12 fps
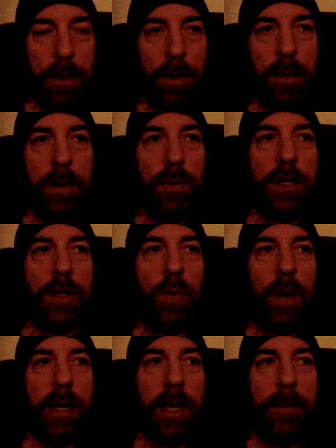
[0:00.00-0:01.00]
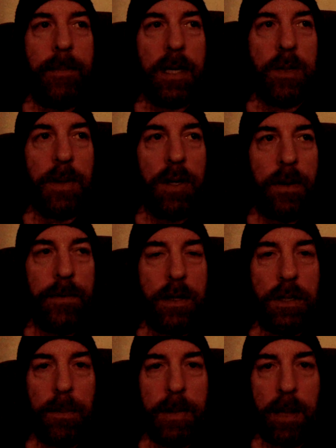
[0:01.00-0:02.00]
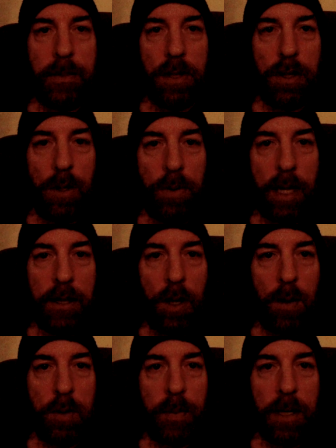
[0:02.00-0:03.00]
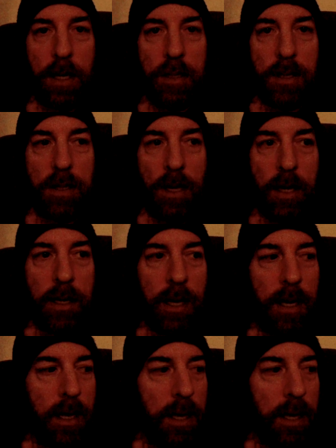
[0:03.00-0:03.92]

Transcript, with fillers: the only reason why it makes me nervous sometimes to do that though is because it's like